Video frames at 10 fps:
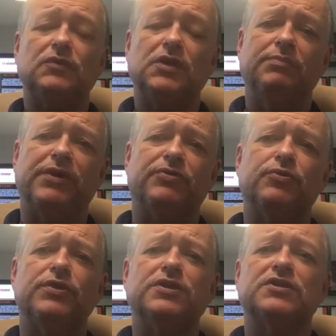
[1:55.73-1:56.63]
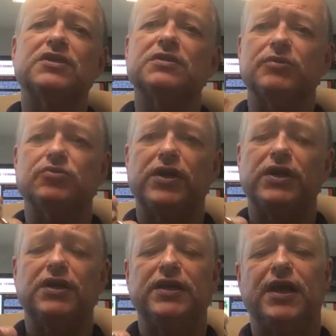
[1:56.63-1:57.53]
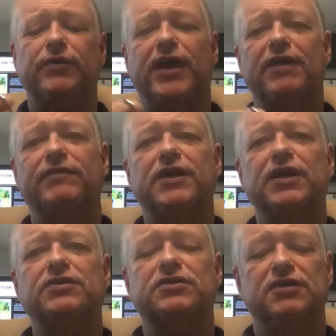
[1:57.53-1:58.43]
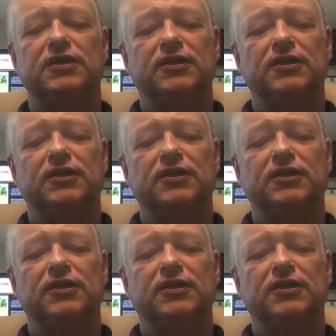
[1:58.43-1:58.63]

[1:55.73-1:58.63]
but through the system of training, how it advocates